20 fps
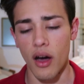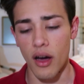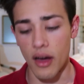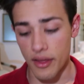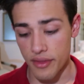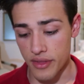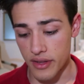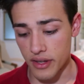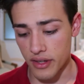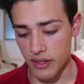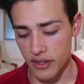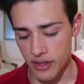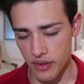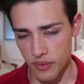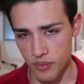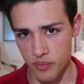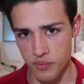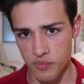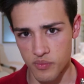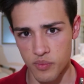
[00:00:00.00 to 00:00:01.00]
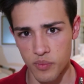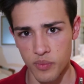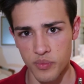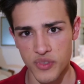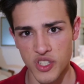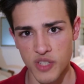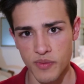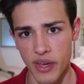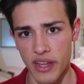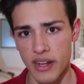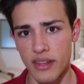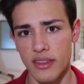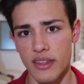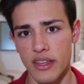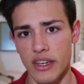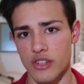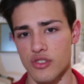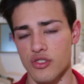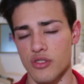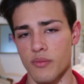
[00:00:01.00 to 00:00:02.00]
I think spending the
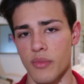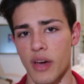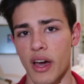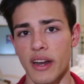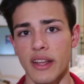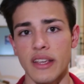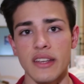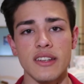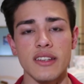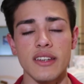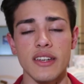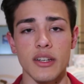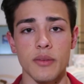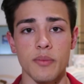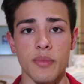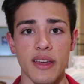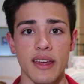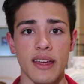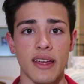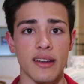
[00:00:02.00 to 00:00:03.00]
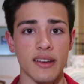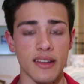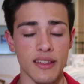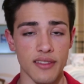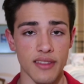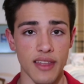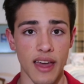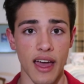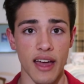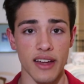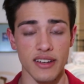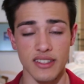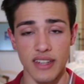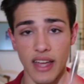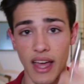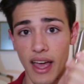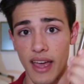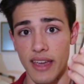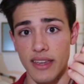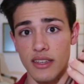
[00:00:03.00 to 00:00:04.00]
extra money to get a pen that
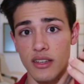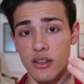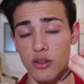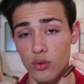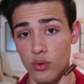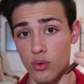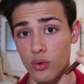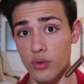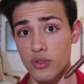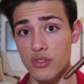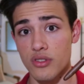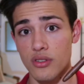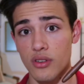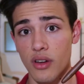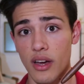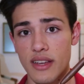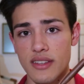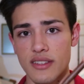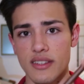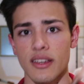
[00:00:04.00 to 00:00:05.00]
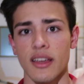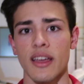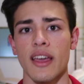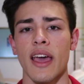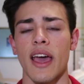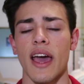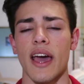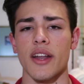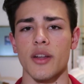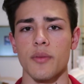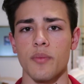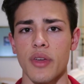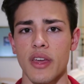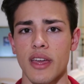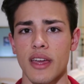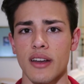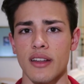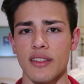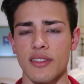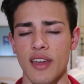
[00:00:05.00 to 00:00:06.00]
A, looks nicer, and a
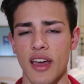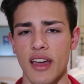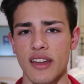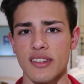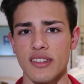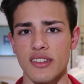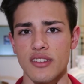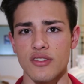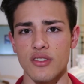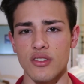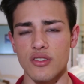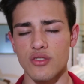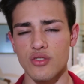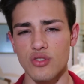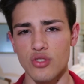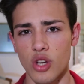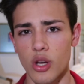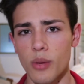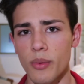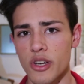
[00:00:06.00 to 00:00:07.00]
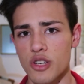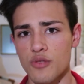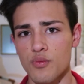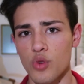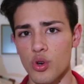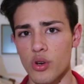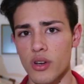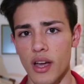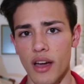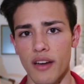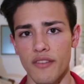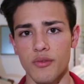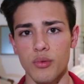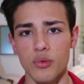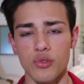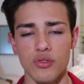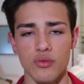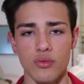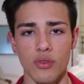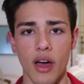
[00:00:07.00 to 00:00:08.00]
pen that is so much more
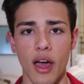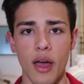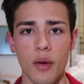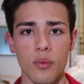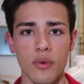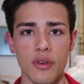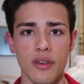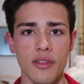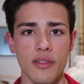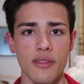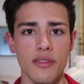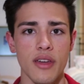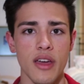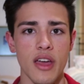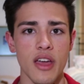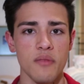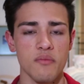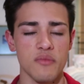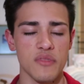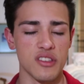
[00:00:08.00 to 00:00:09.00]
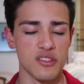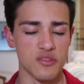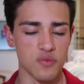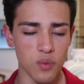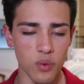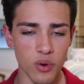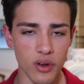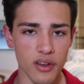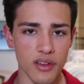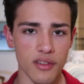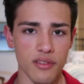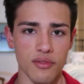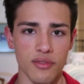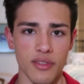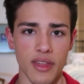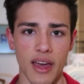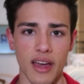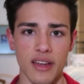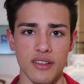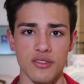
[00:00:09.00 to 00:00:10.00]
comfortable to write with, is worth
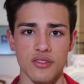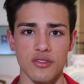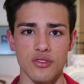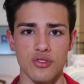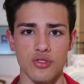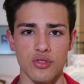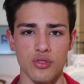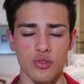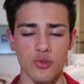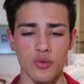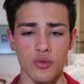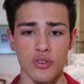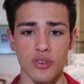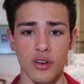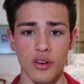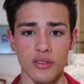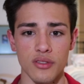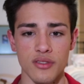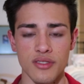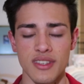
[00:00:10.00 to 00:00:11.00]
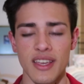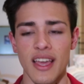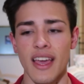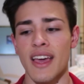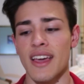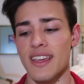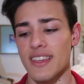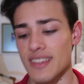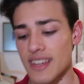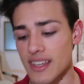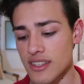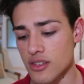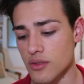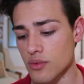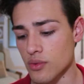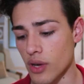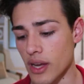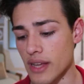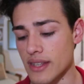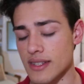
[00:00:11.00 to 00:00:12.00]
that $2. Yes, it
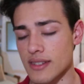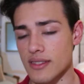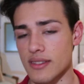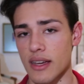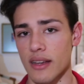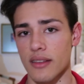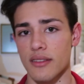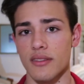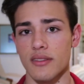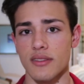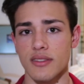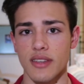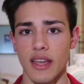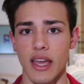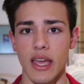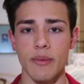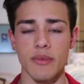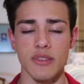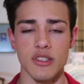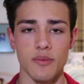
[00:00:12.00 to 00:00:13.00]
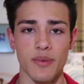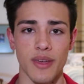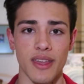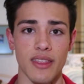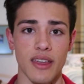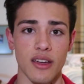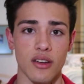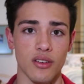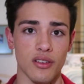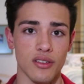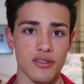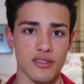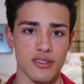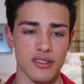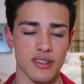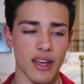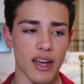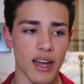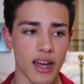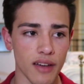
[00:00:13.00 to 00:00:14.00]
writes exactly the same as a pen that
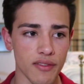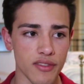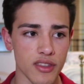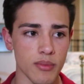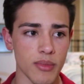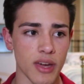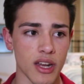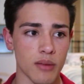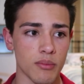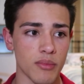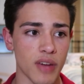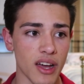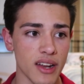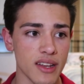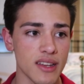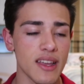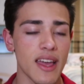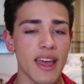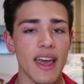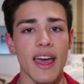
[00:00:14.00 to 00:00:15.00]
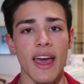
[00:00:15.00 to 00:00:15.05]
costs half the amount of money,